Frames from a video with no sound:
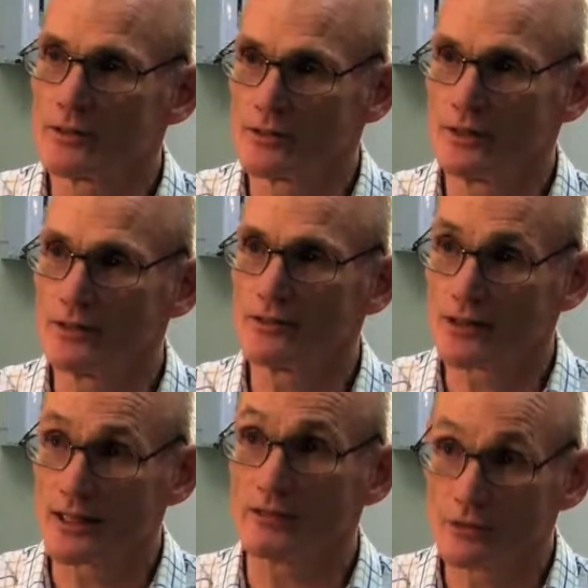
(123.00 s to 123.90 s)
you need to
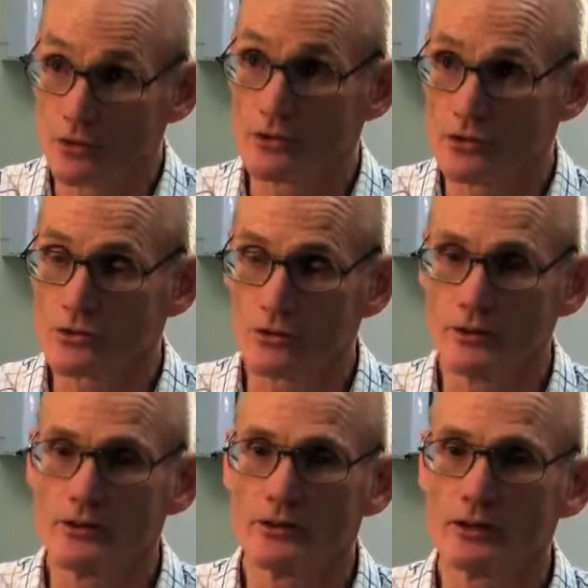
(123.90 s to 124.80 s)
get good
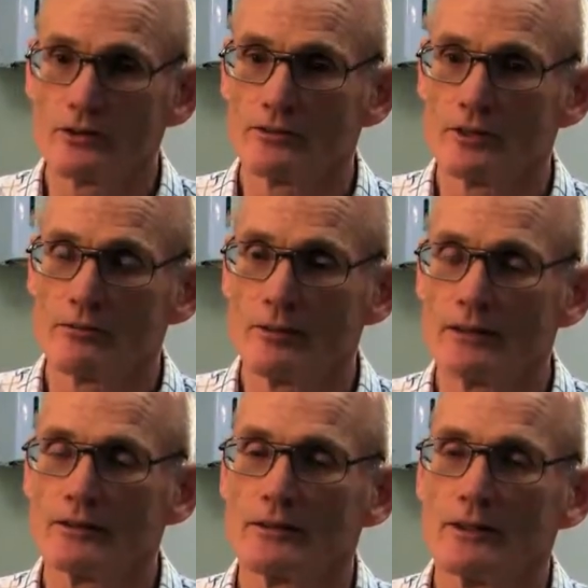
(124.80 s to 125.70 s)
storage of
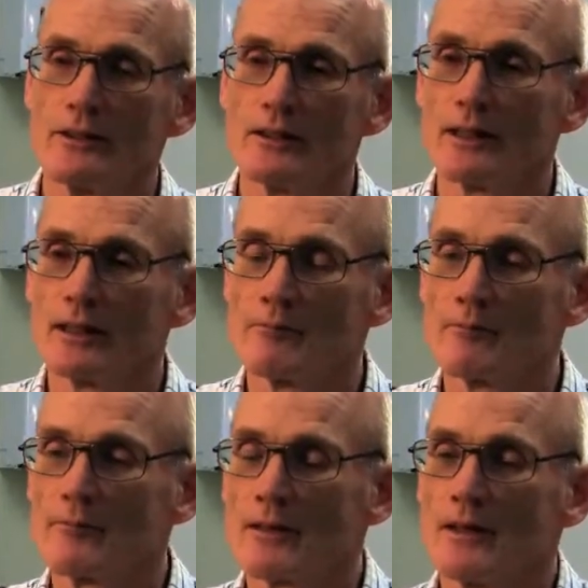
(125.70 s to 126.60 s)
meat.
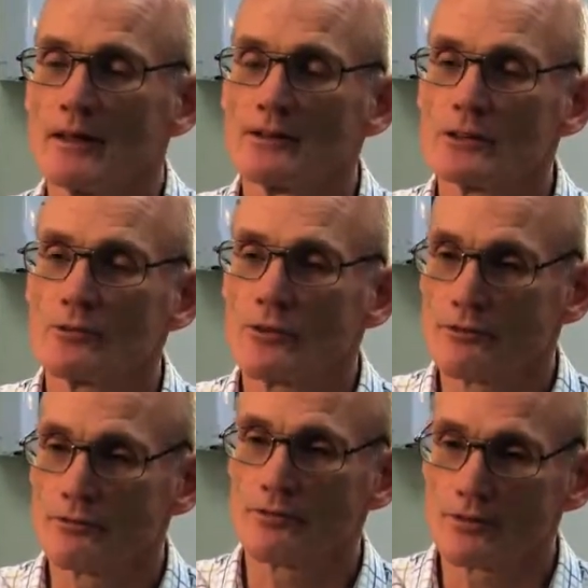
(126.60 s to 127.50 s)
So
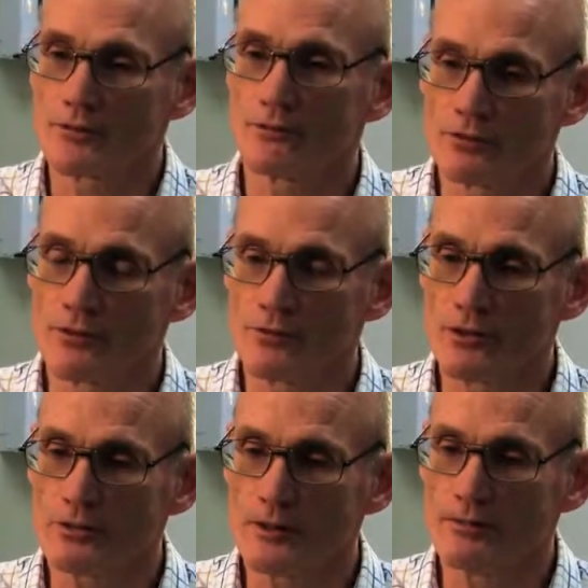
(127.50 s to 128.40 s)
the
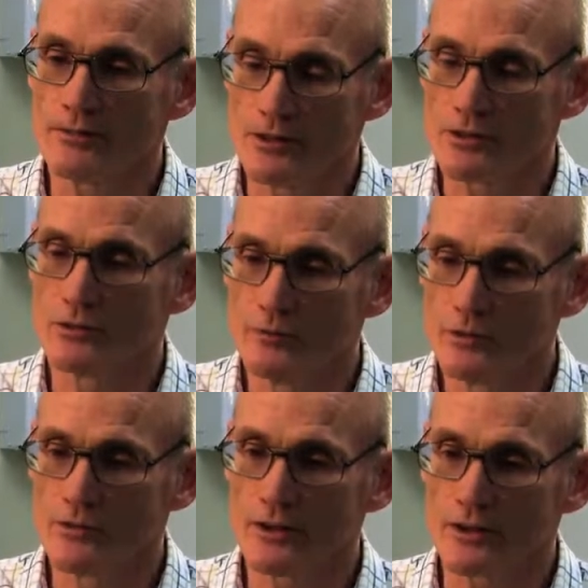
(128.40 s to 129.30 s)
first benefit is to
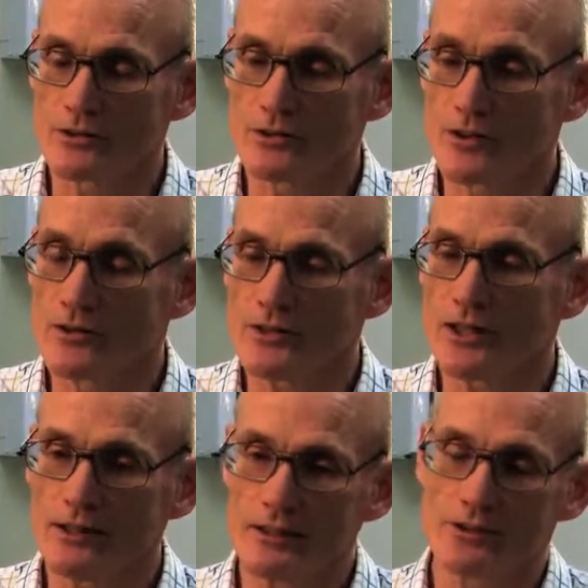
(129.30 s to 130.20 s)
remove the oxygen. The
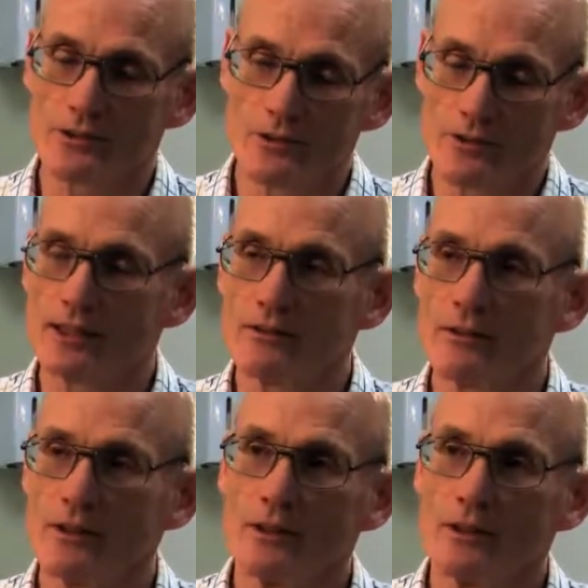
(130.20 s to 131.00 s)
second is that you then